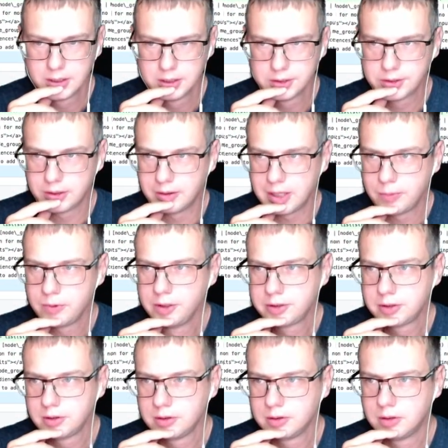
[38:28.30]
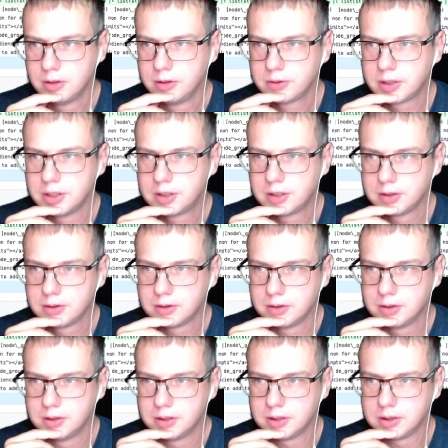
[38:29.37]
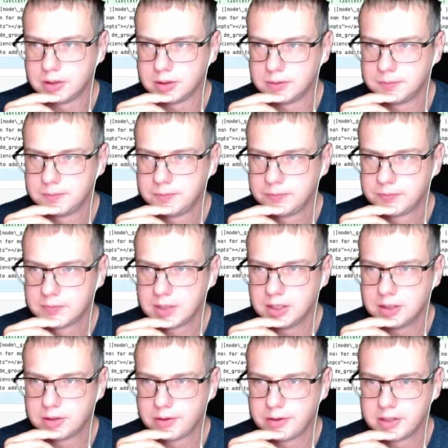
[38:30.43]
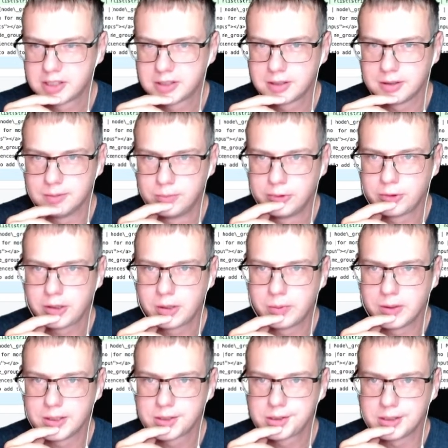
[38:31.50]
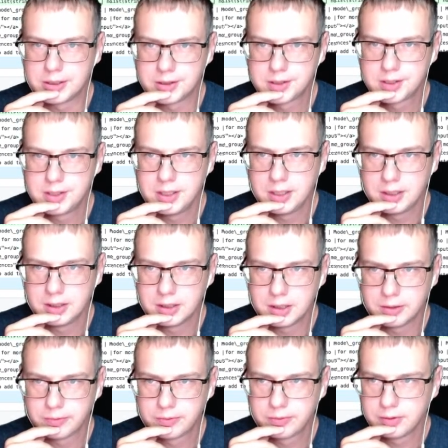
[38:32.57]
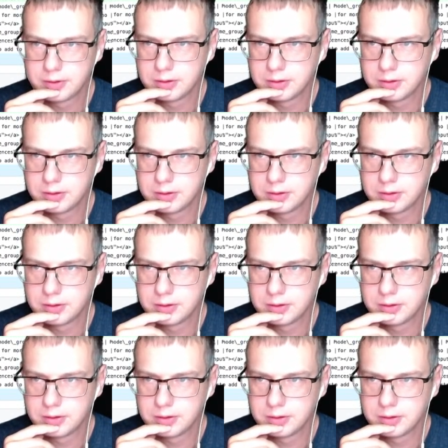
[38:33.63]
So I want to look into this pull request and see if